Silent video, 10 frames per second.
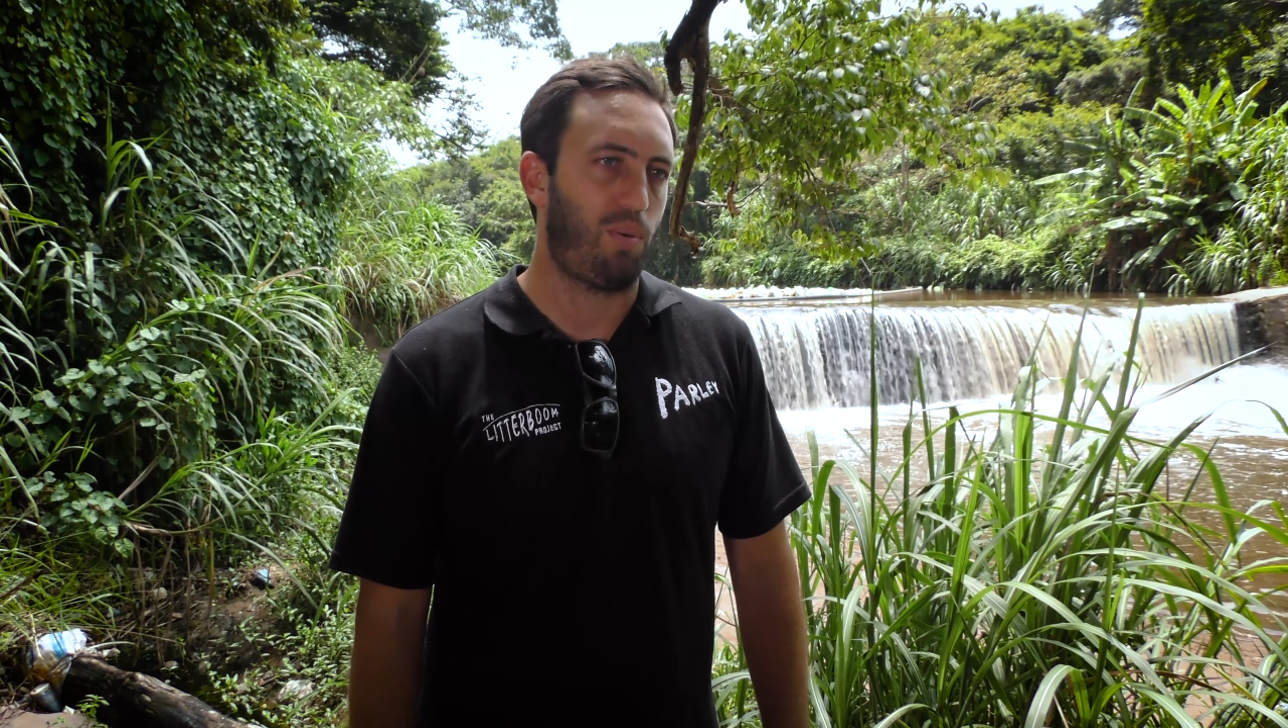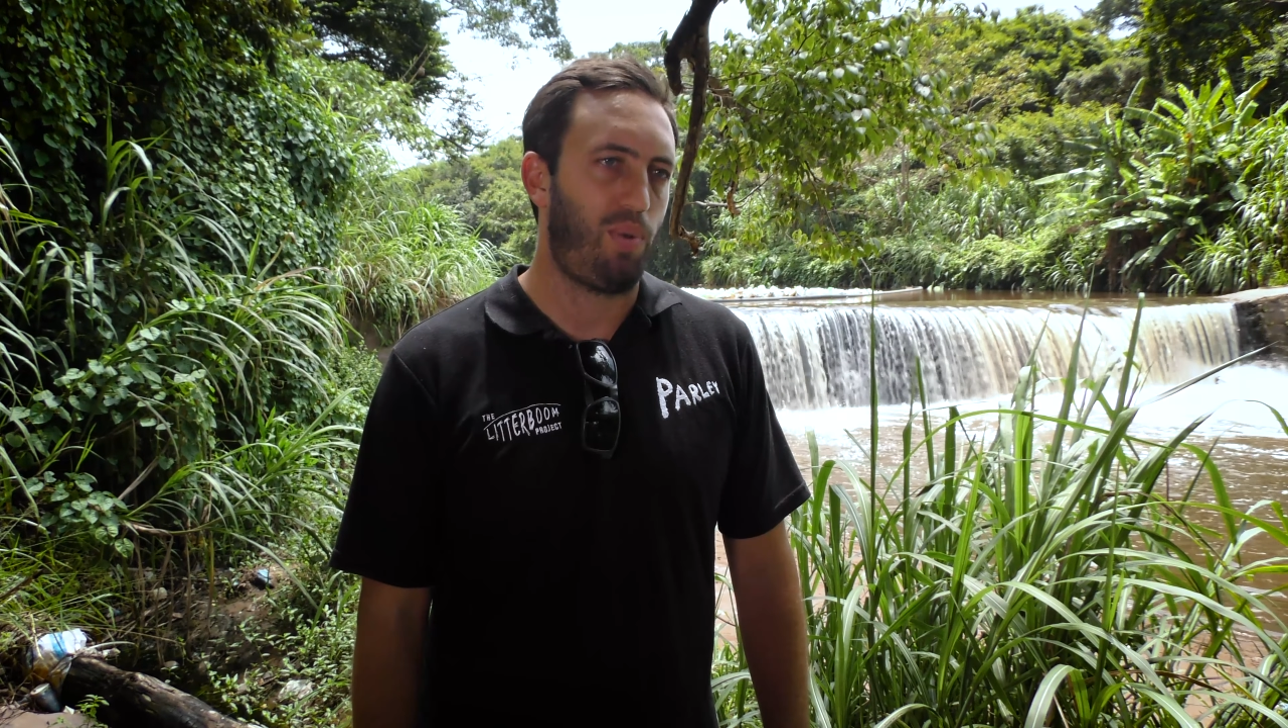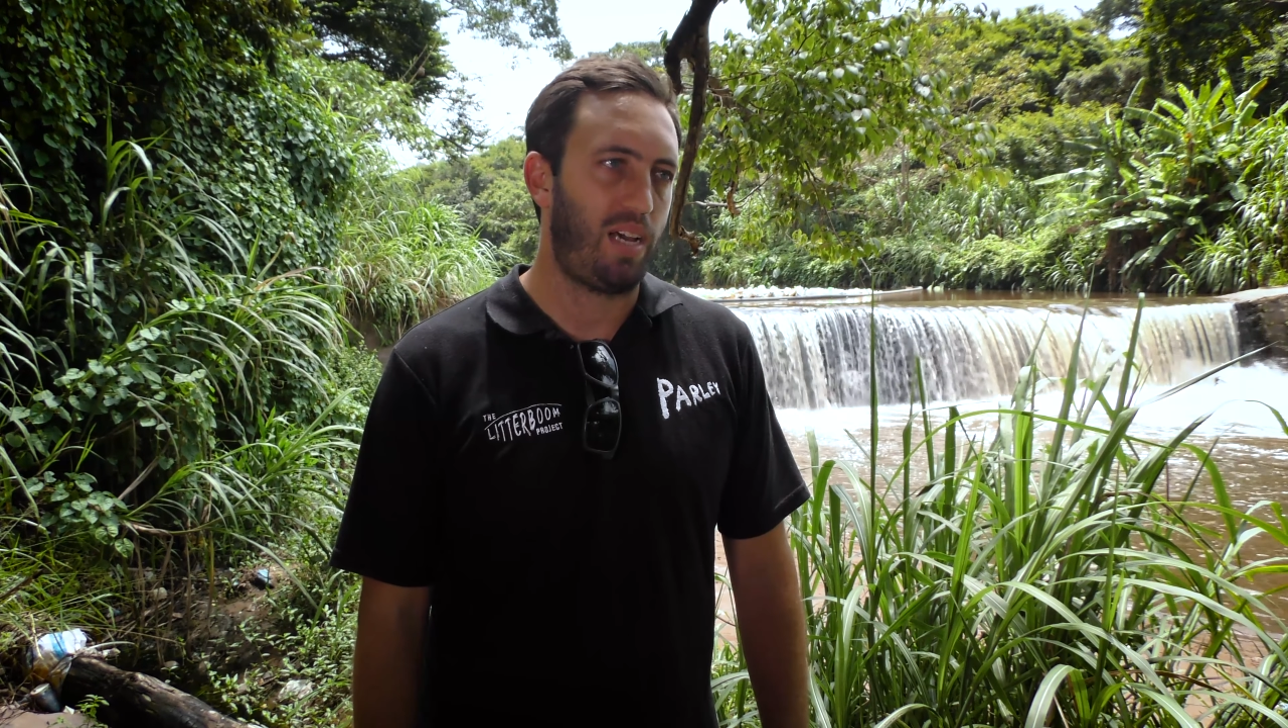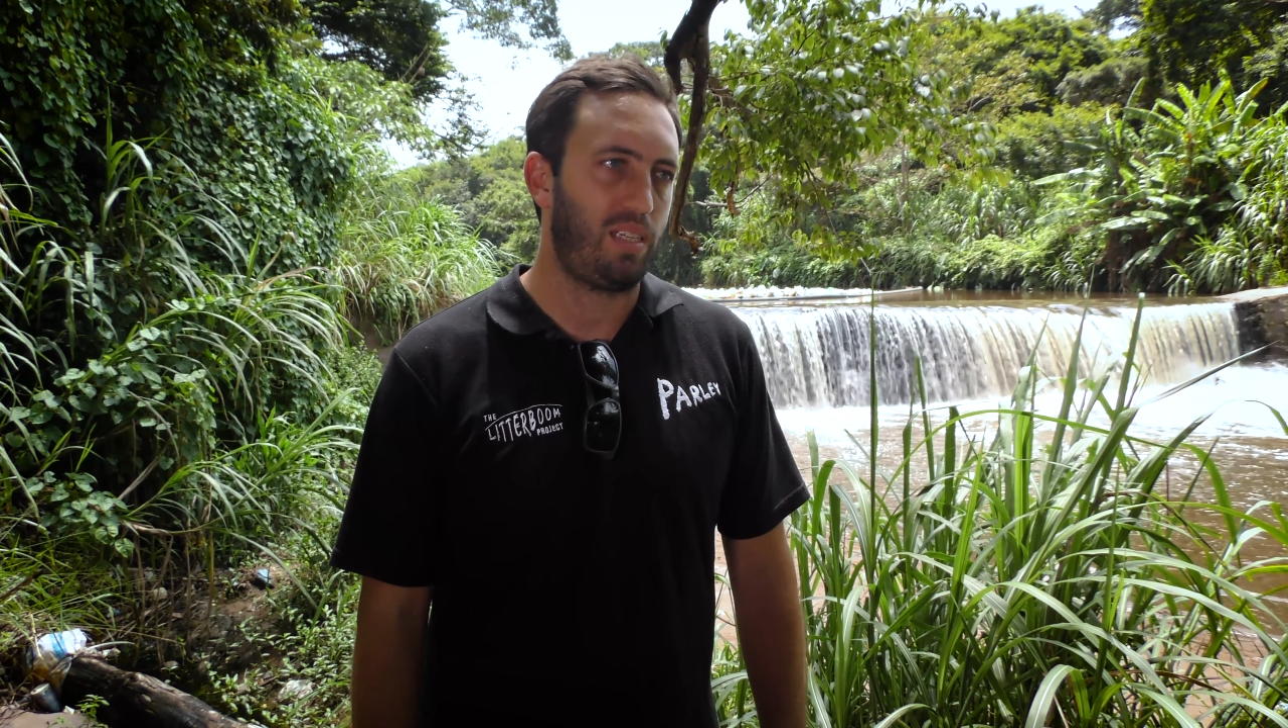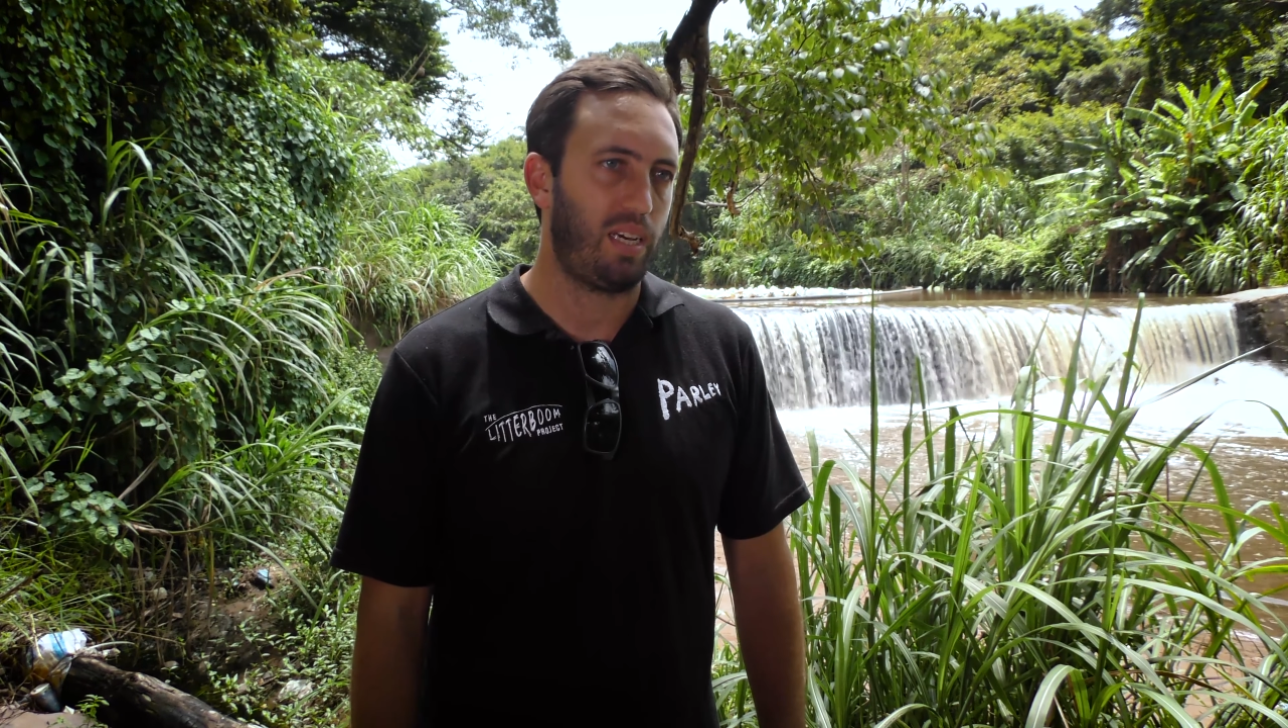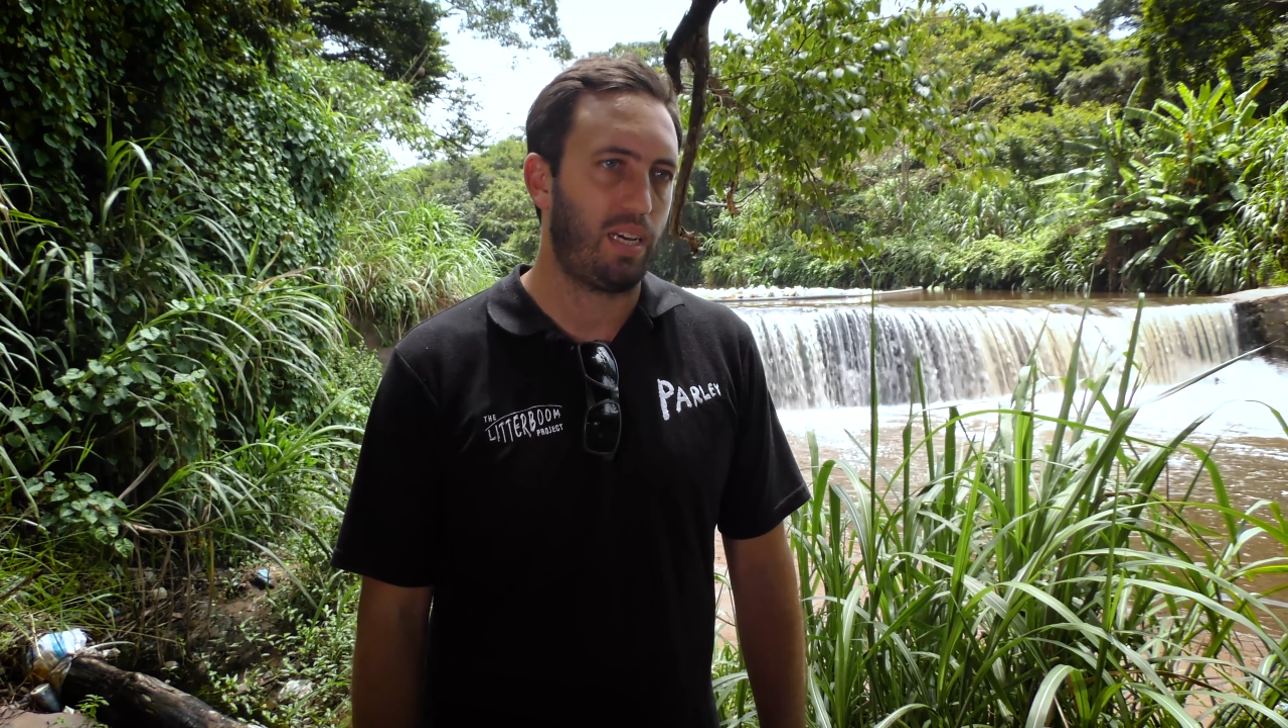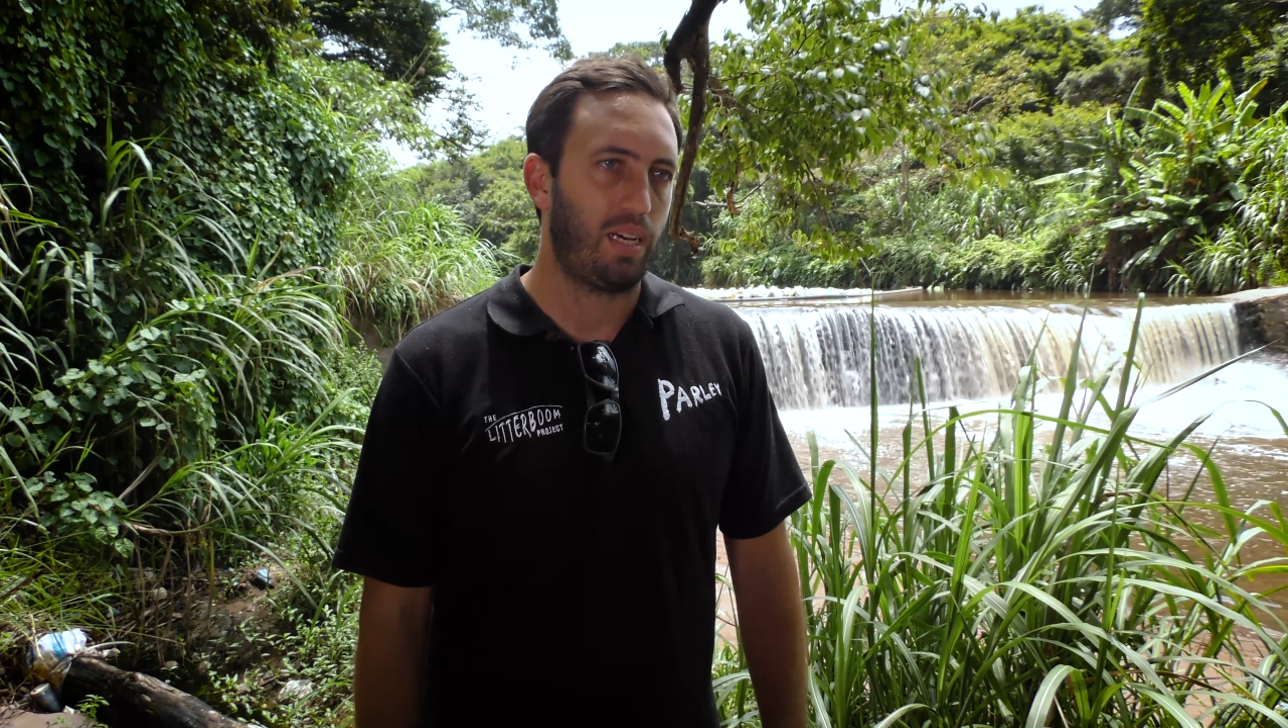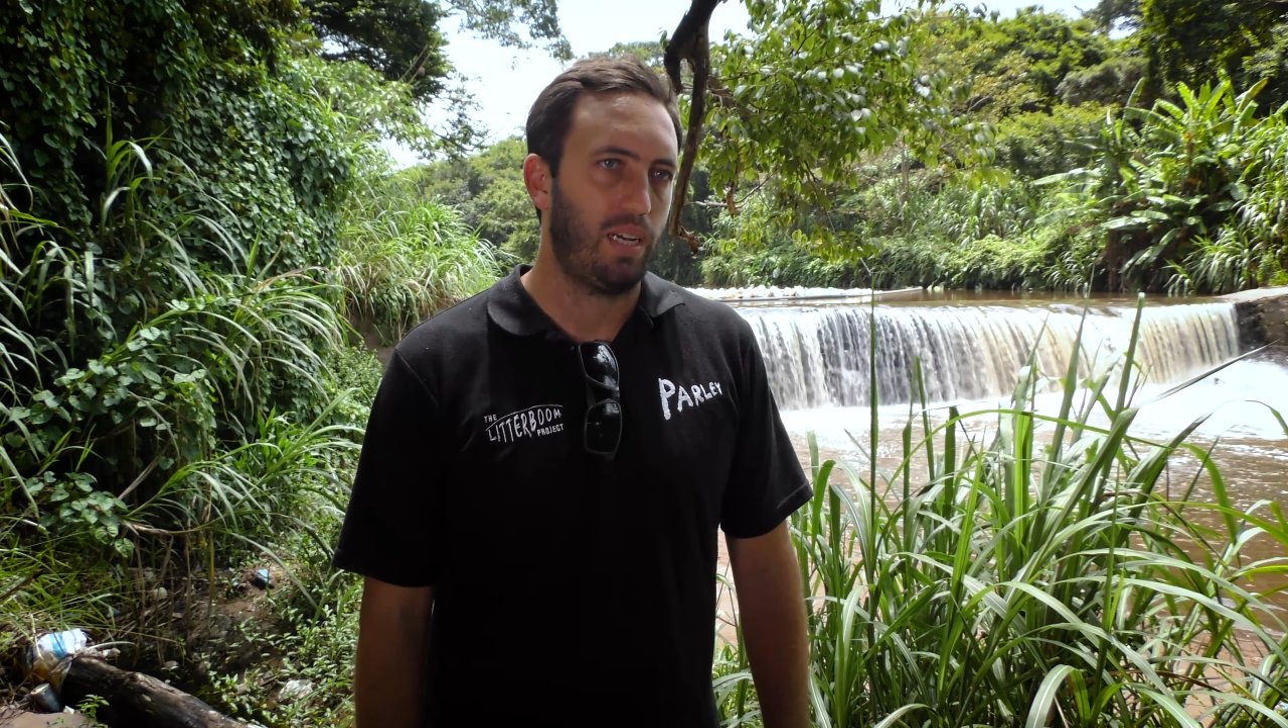the plastic